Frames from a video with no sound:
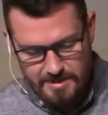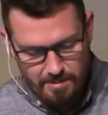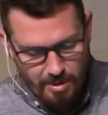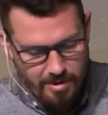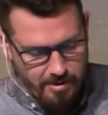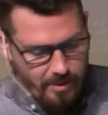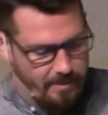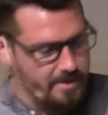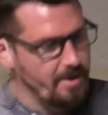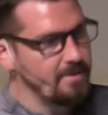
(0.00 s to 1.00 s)
And part of the way
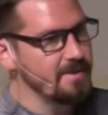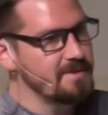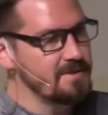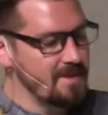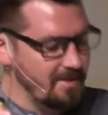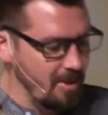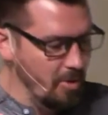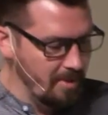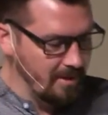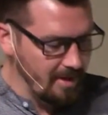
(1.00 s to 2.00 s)
we know this is that the
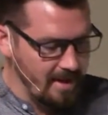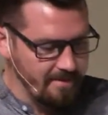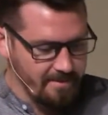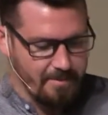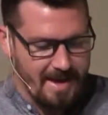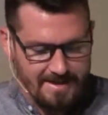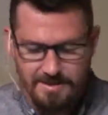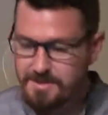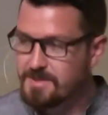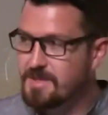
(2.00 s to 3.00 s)
opening line of the
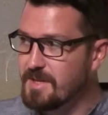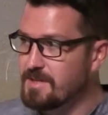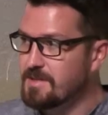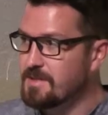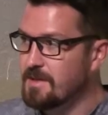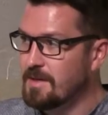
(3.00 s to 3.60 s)
passage is this.